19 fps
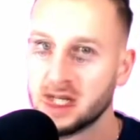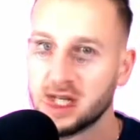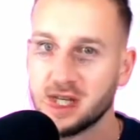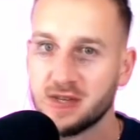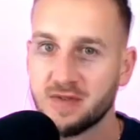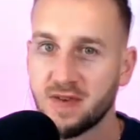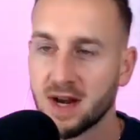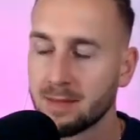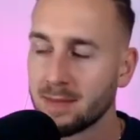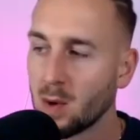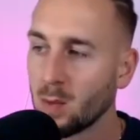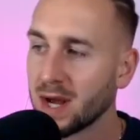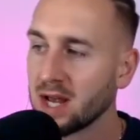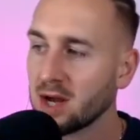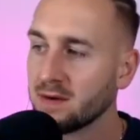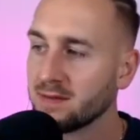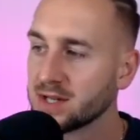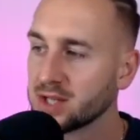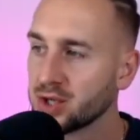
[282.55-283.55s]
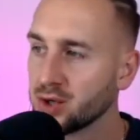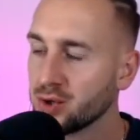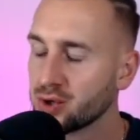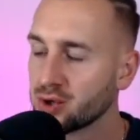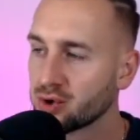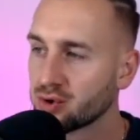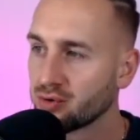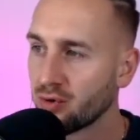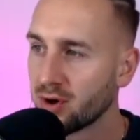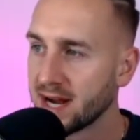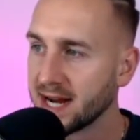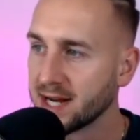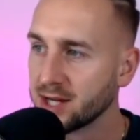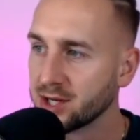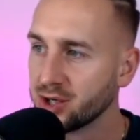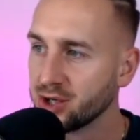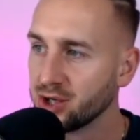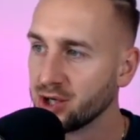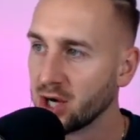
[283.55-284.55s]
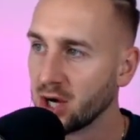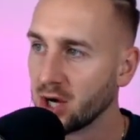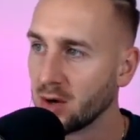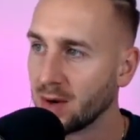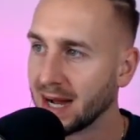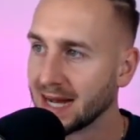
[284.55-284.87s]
Just finding my way over to Trader Joe